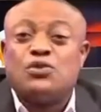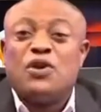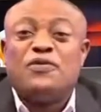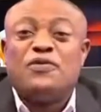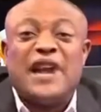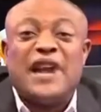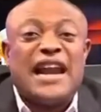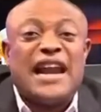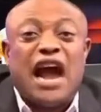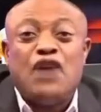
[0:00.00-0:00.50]

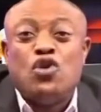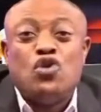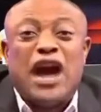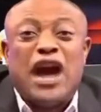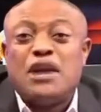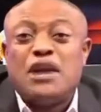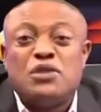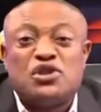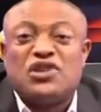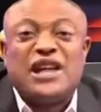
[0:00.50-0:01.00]
with Nanado
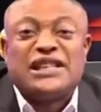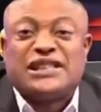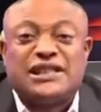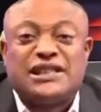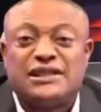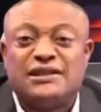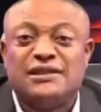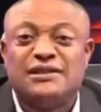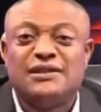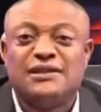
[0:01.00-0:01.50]

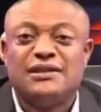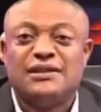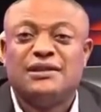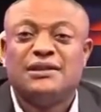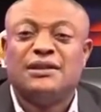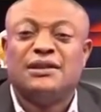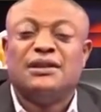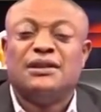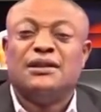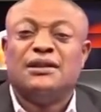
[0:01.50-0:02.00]
administration
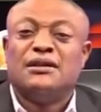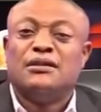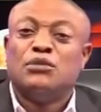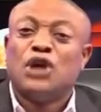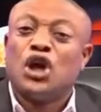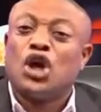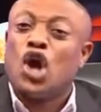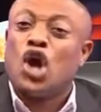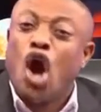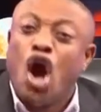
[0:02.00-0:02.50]

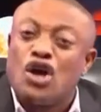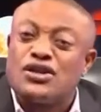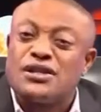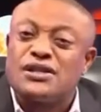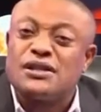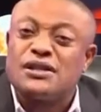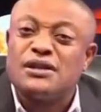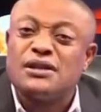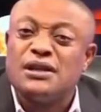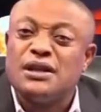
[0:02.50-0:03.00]

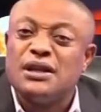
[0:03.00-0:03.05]
because